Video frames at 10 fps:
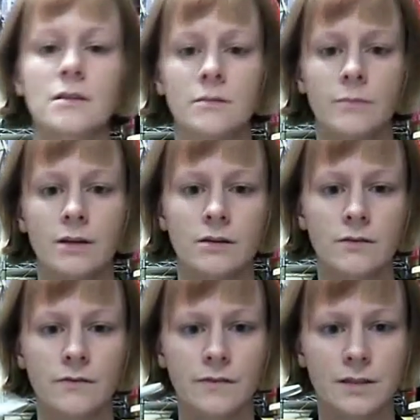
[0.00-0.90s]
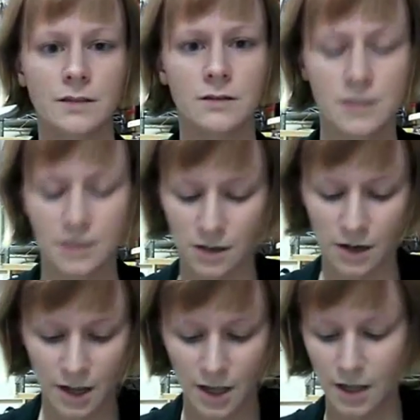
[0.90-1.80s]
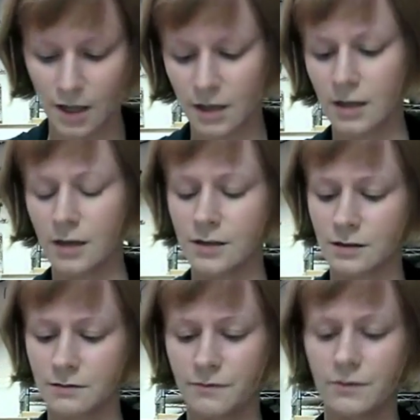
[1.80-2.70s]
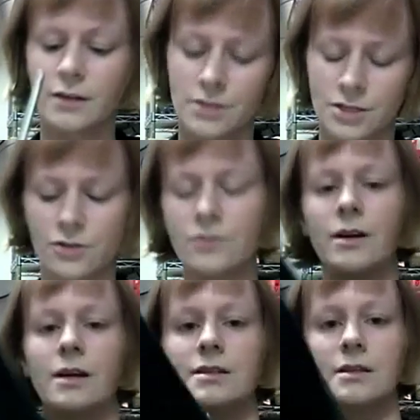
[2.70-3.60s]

my good Fiskars here, and I'll just show you guys an